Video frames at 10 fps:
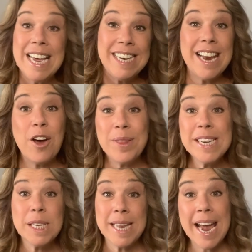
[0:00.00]
Now,
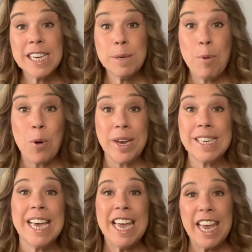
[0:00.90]
this next point,
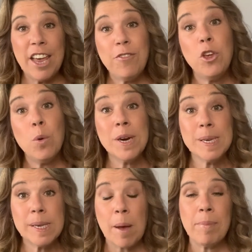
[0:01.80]
if you are
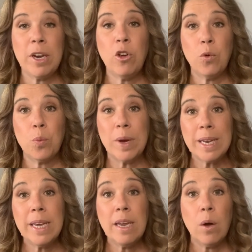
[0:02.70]
somebody who
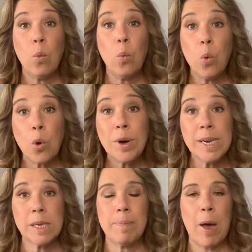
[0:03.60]
really
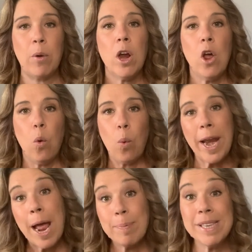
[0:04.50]
worries about what
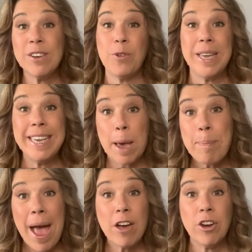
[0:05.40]
happens if we get
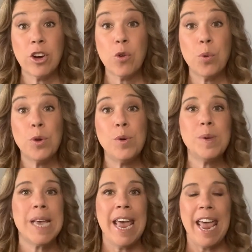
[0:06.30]
back on a
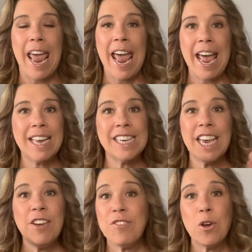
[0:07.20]
cruise and
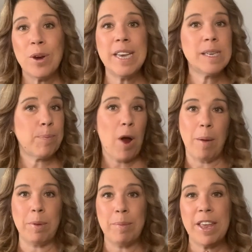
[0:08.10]
if there is a
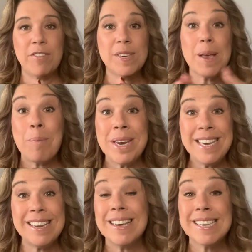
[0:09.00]
problem, if somebody
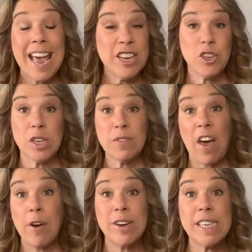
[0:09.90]
does catch this
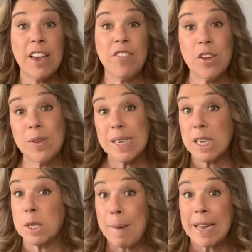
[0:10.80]
virus, if there's a
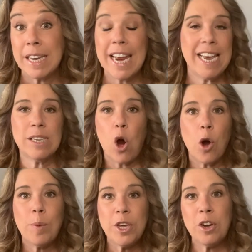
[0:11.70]
suspected case,
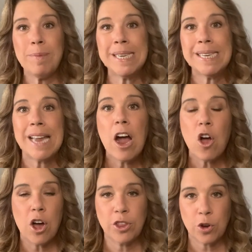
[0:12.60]
are we going to be
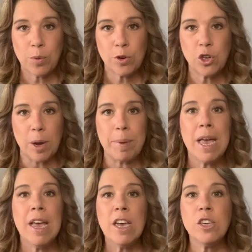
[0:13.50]
stuck on the cruise ship?
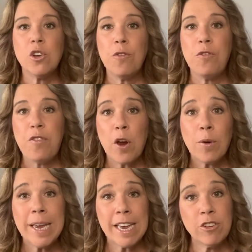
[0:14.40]
So
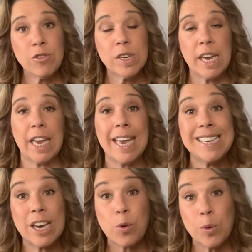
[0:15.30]
very interesting
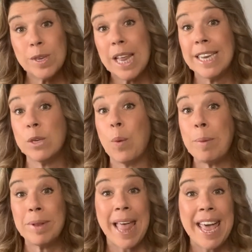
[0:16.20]
is that cruise lines, when
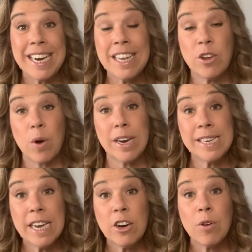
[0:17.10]
planning their
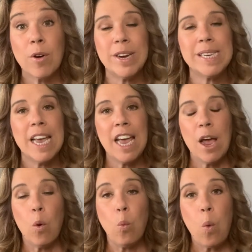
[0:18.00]
itineraries,
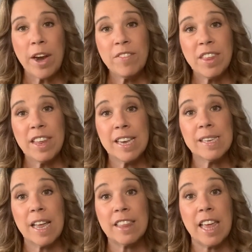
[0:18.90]
one of the
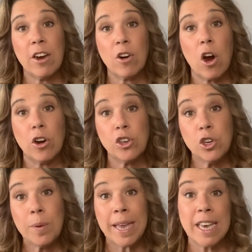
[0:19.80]
things that they are
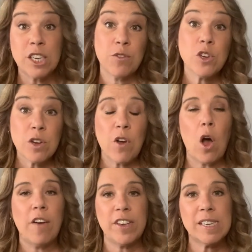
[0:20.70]
doing is, first of all,
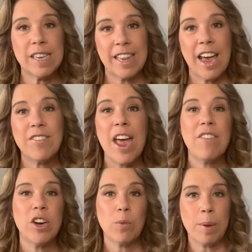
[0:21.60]
obviously, they have to
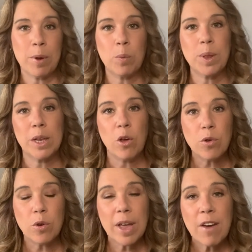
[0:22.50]
have an agreement with the
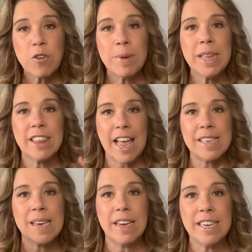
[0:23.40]
local government.
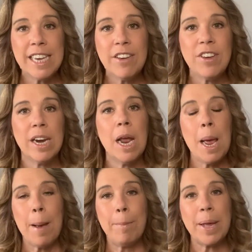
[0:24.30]
That's a given.
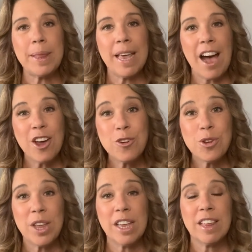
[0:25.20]
But the other
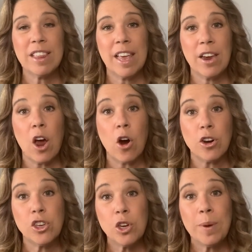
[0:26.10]
thing that they
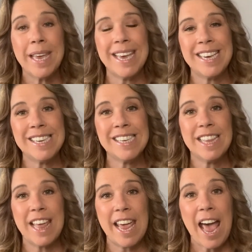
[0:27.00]
are doing is
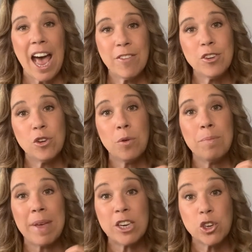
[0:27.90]
they have to
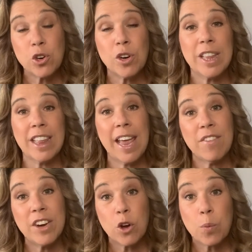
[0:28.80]
make sure that they
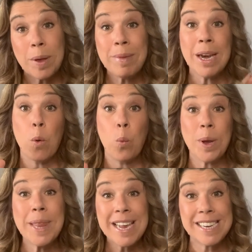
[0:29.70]
have an agreement
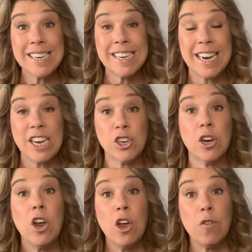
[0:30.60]
with that
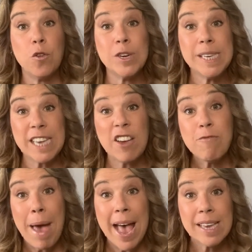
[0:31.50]
destination for
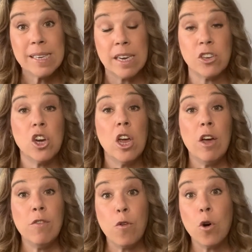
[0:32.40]
safe passage
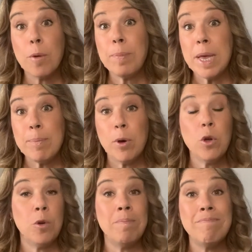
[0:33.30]
for people
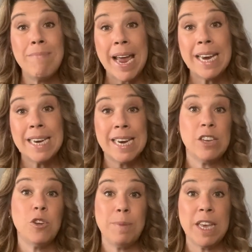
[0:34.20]
who might
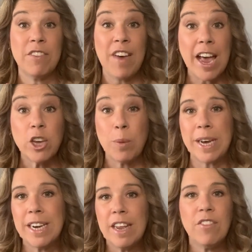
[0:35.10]
need to be
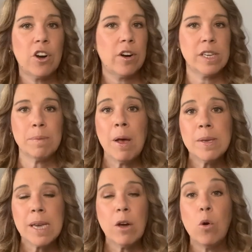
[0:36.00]
evacuated, even on a small
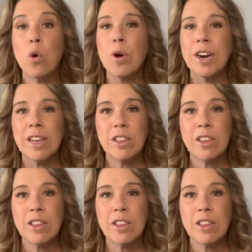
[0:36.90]
scale or on a